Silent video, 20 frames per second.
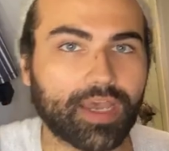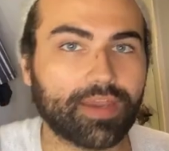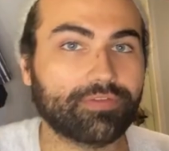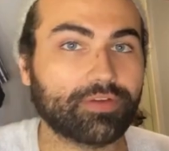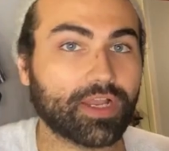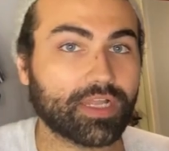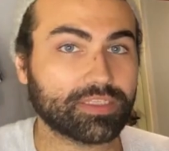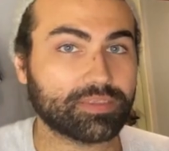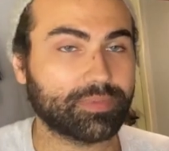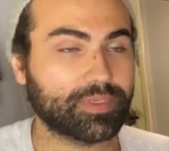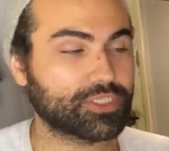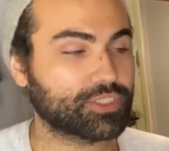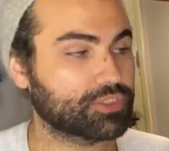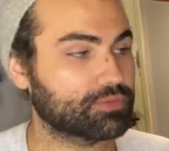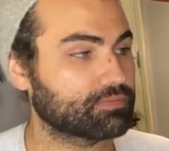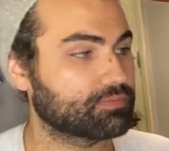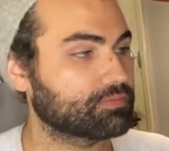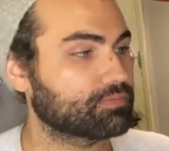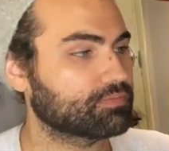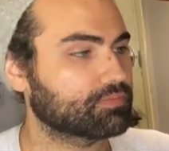I forgot to
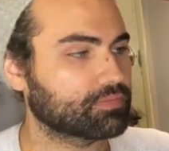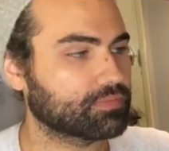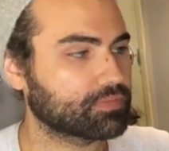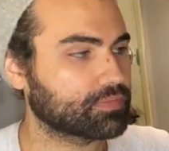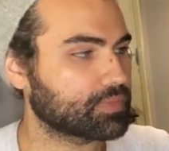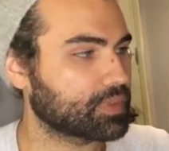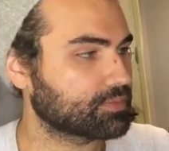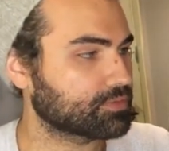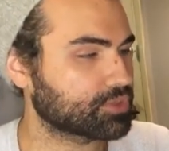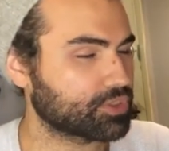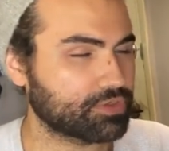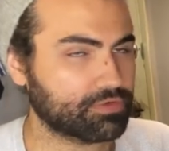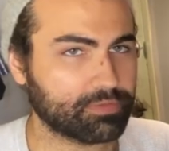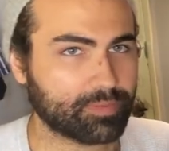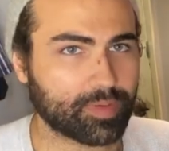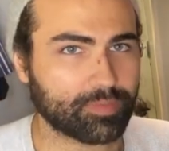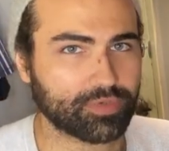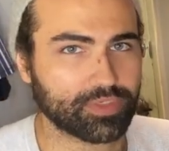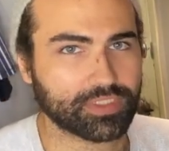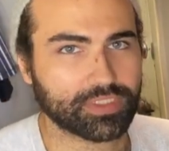mention, I'm sure you
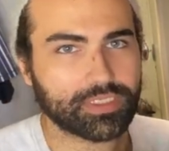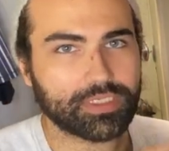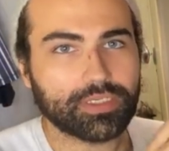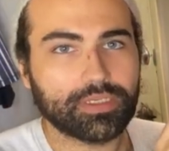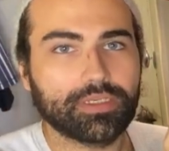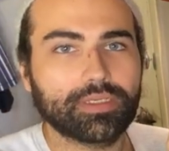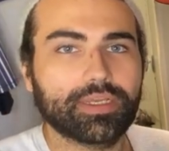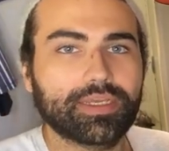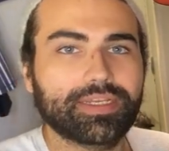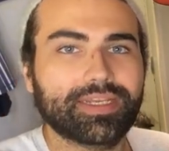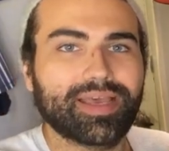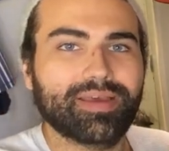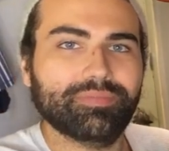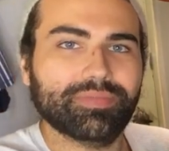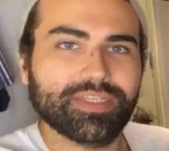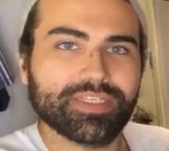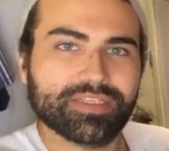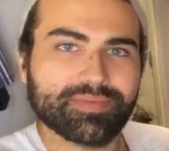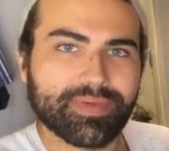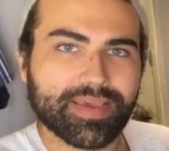remember seeing an
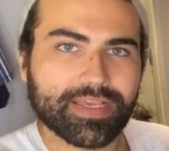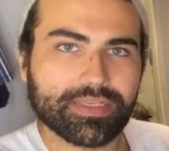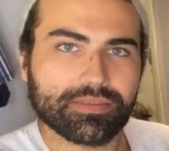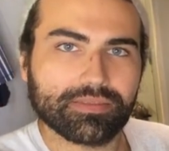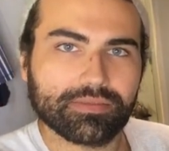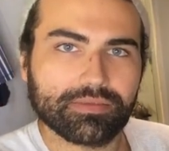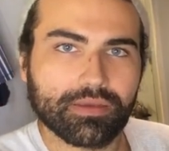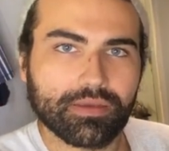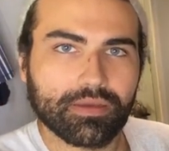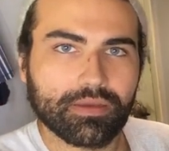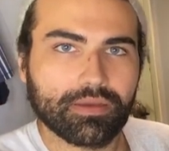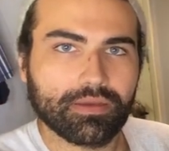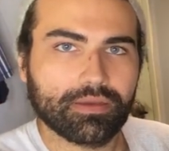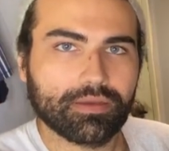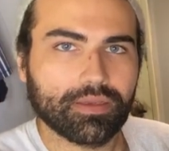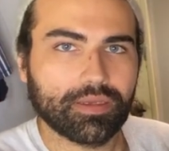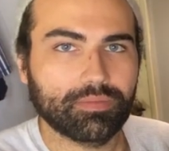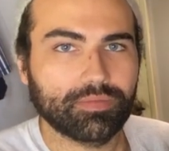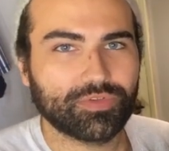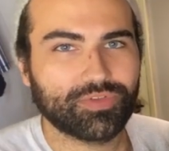empty space
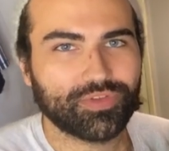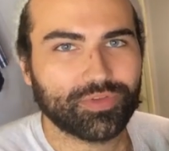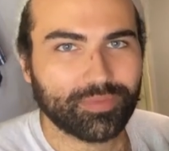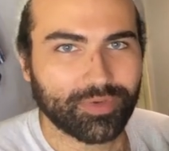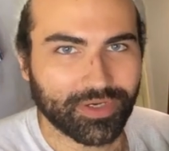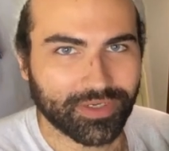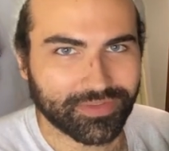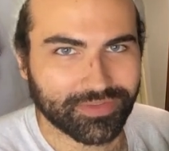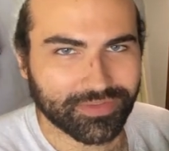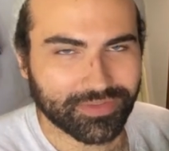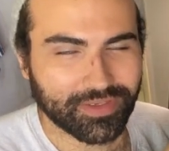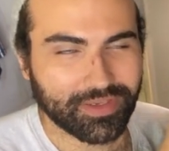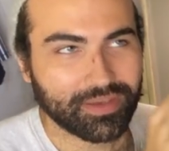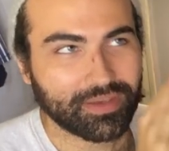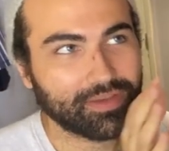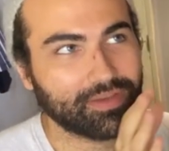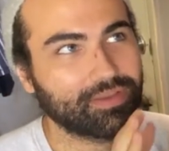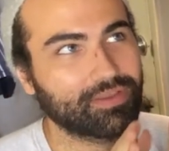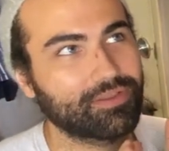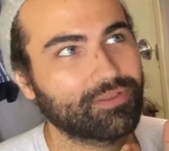in between the books.
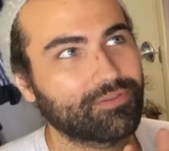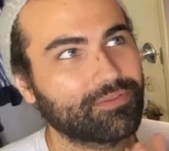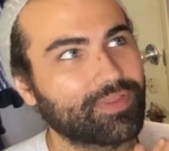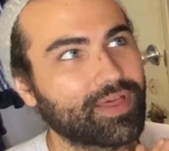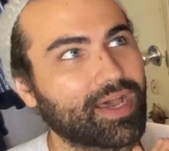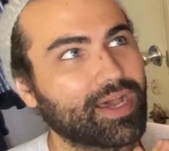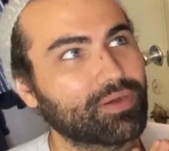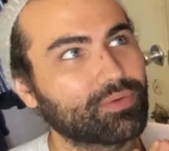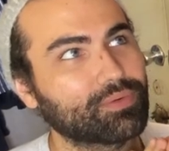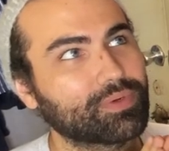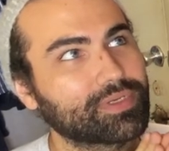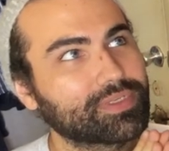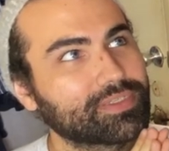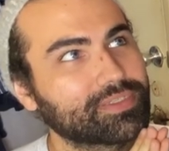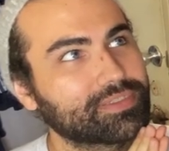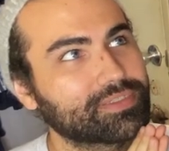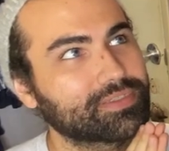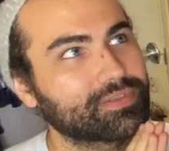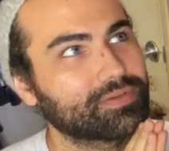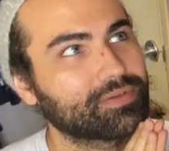That
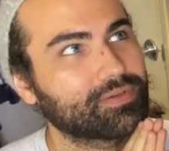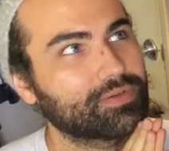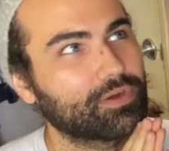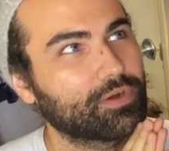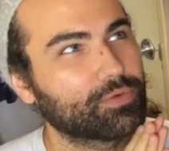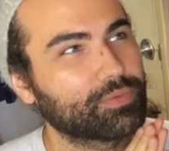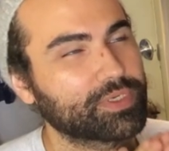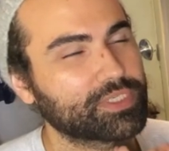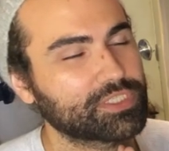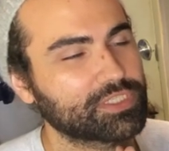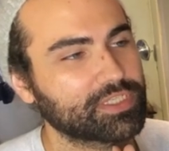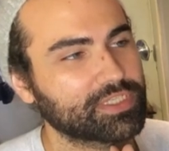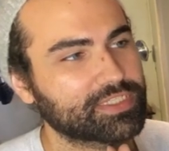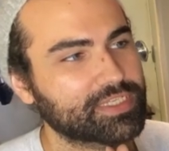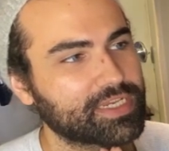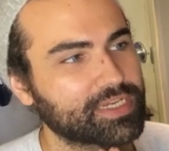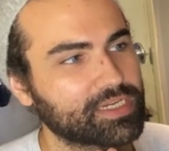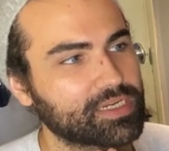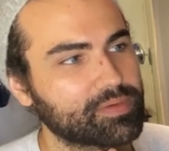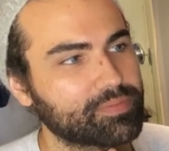was originally
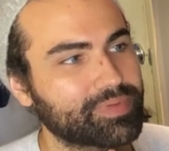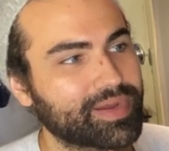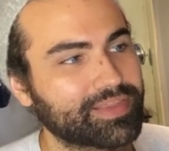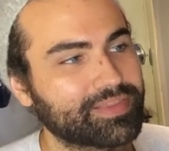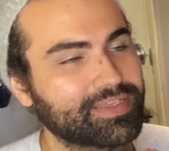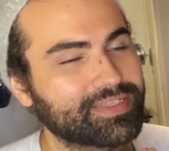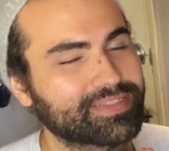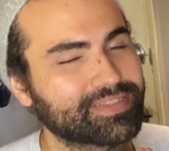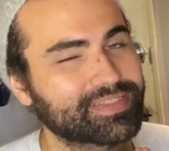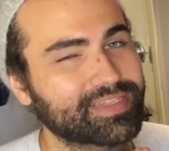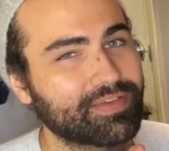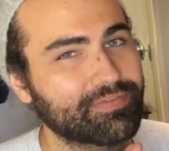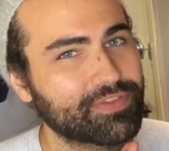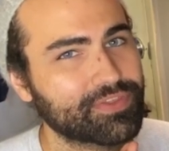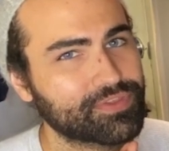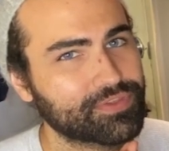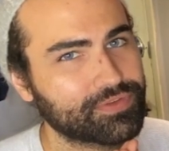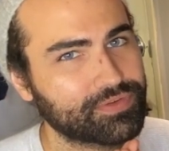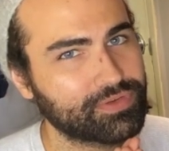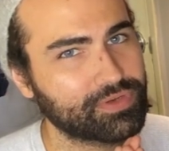taken up by the
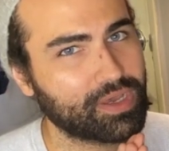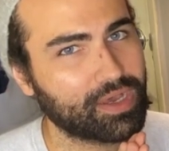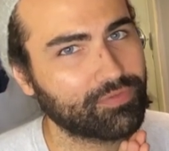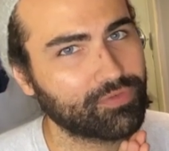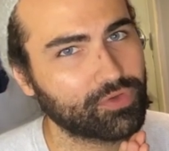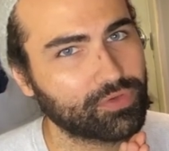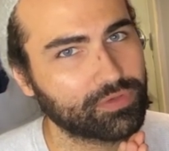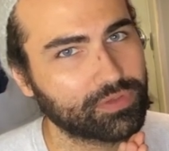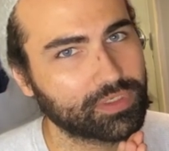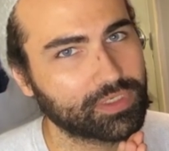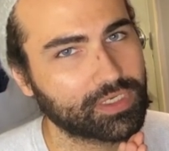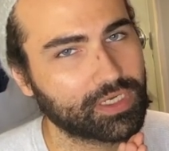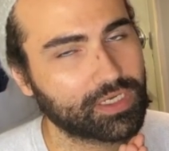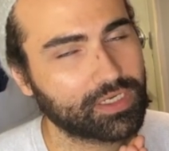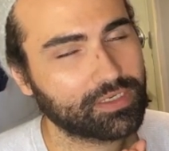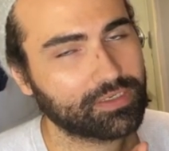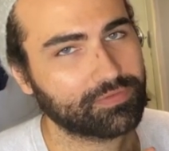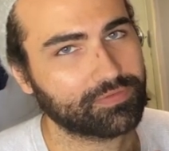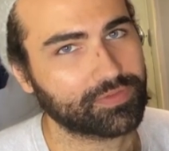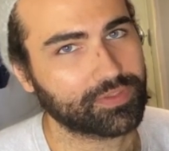seventh novel
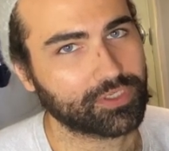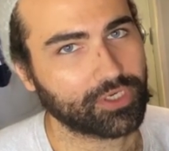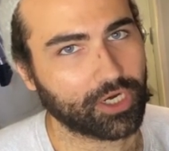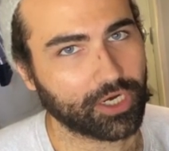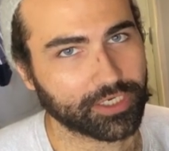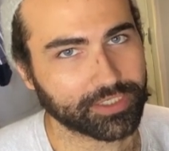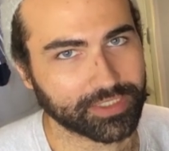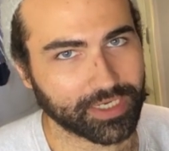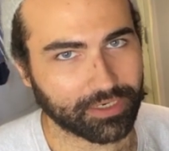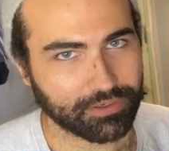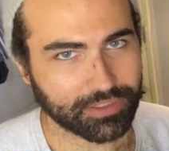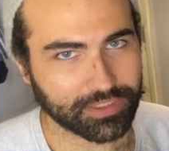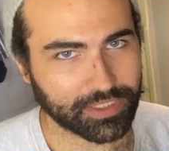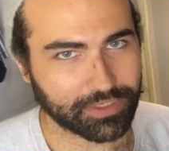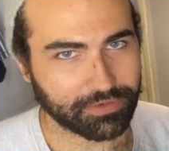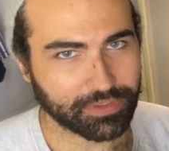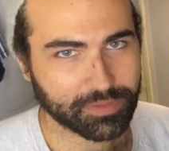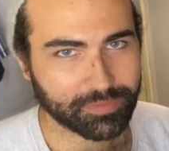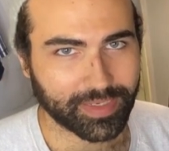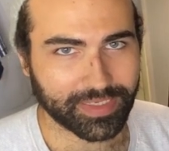of the Dark Tower
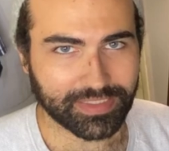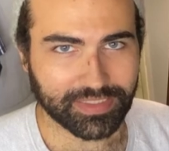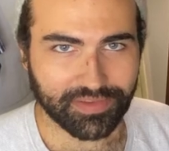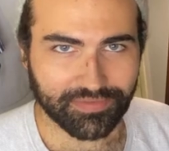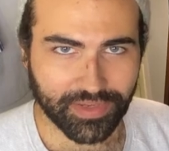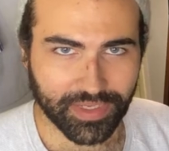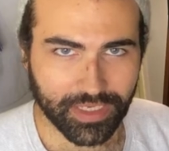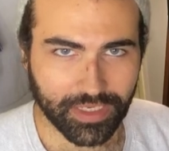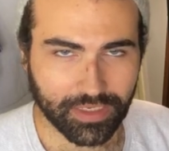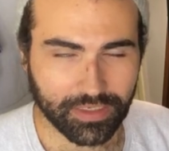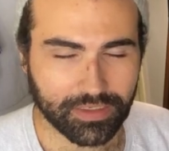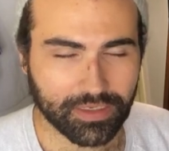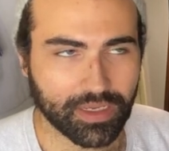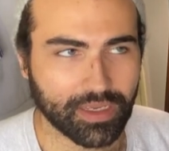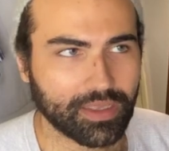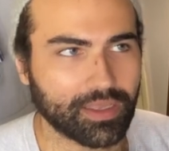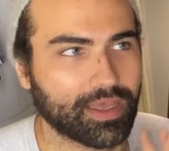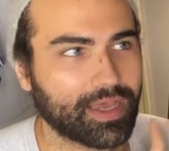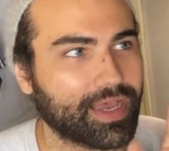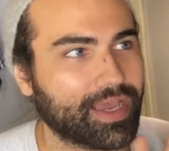series by Stephen King.
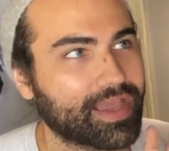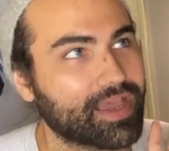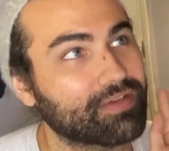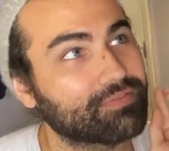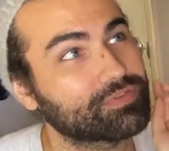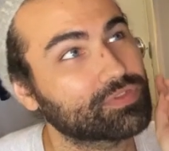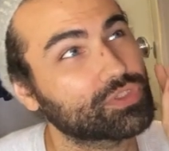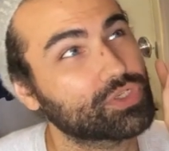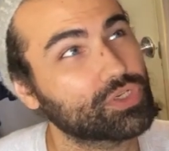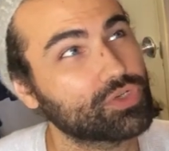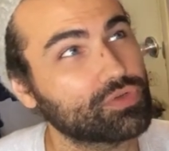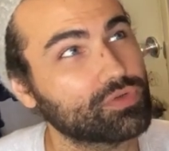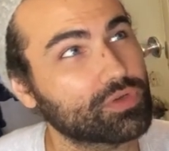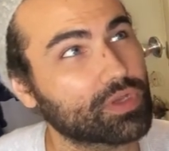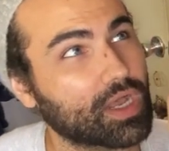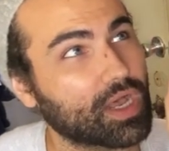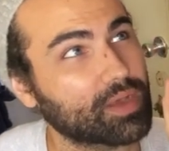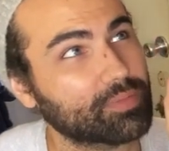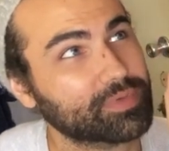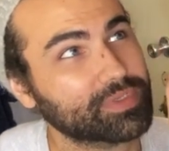I have two
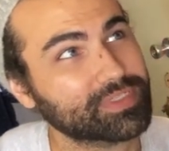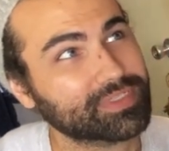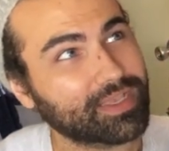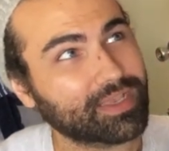copies.